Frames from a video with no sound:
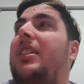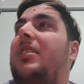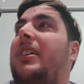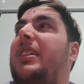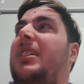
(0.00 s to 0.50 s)

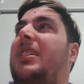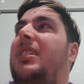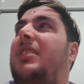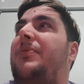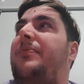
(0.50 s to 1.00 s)
Like,
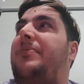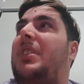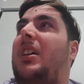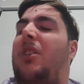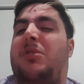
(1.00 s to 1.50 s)

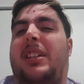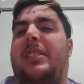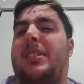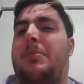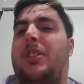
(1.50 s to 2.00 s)
I'll say
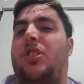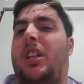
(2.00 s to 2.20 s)
this much.